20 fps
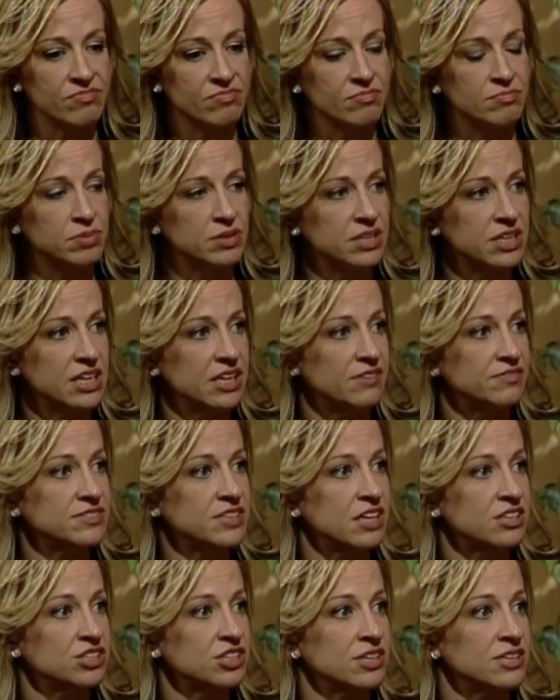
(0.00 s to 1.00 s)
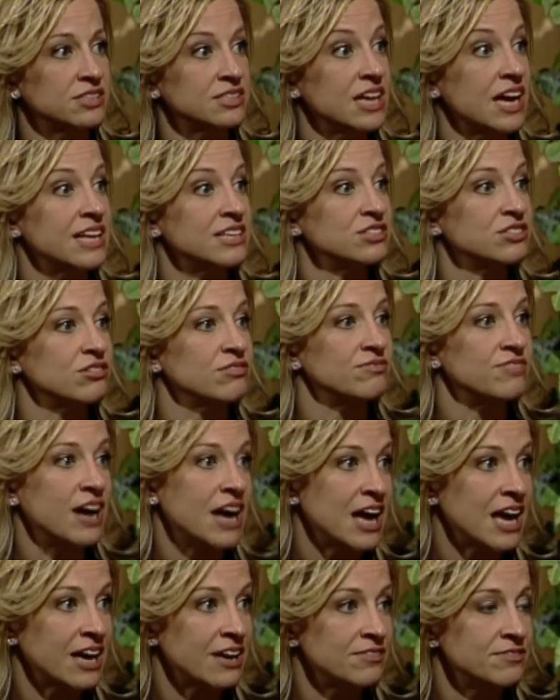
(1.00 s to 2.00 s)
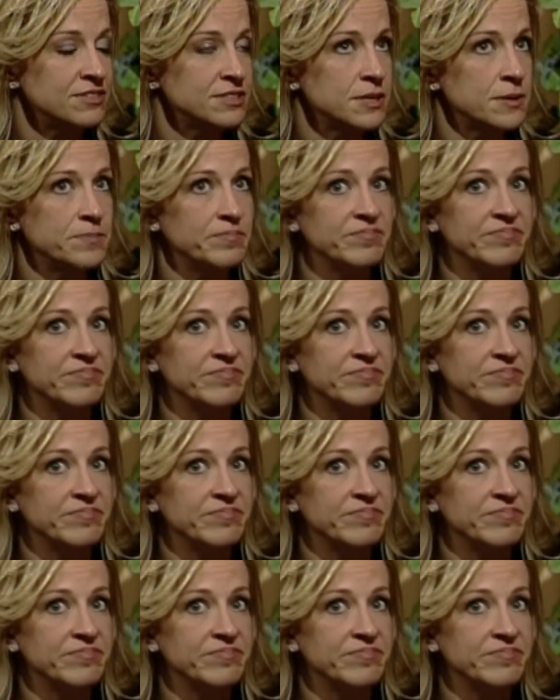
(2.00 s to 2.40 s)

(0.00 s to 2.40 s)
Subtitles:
beliefs, such as I survived.